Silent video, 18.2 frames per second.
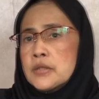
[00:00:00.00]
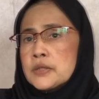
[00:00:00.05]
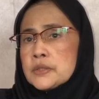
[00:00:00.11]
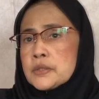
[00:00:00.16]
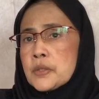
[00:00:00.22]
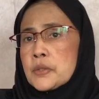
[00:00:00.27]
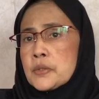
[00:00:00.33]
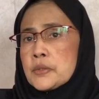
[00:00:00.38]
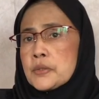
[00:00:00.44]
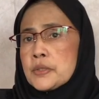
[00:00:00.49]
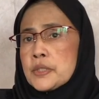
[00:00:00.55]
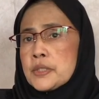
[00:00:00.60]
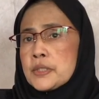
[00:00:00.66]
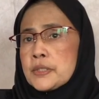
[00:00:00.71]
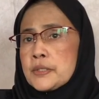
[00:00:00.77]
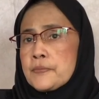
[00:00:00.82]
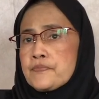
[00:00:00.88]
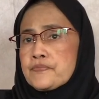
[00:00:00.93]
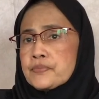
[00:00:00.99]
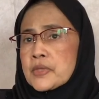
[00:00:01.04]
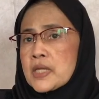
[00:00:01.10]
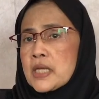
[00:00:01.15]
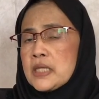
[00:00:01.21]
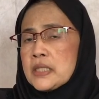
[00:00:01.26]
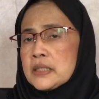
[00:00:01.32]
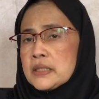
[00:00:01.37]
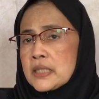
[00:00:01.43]
So um,
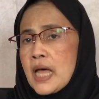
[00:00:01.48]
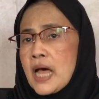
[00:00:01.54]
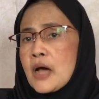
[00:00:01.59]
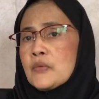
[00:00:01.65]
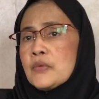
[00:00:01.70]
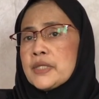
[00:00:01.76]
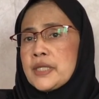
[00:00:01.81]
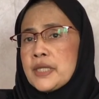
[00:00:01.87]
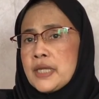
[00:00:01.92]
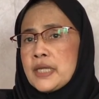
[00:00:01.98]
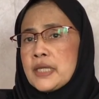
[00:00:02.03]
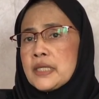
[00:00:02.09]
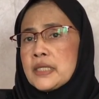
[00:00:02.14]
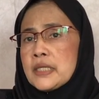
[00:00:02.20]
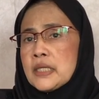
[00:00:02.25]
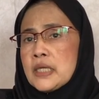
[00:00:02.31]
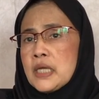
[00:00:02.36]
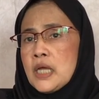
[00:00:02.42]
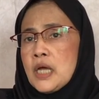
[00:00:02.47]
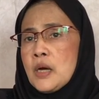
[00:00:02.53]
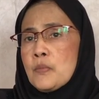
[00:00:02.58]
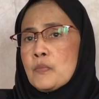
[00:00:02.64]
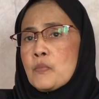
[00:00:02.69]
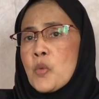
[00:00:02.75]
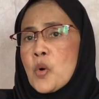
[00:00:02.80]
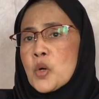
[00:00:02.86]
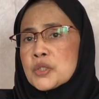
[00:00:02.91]
nowadays,
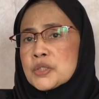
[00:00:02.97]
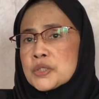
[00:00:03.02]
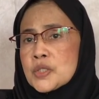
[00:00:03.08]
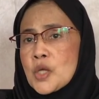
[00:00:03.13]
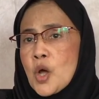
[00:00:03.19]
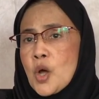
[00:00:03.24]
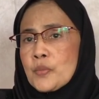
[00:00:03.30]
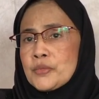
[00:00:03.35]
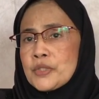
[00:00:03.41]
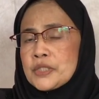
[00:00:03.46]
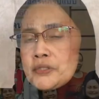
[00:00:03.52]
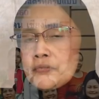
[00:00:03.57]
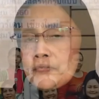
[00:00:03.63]
most of the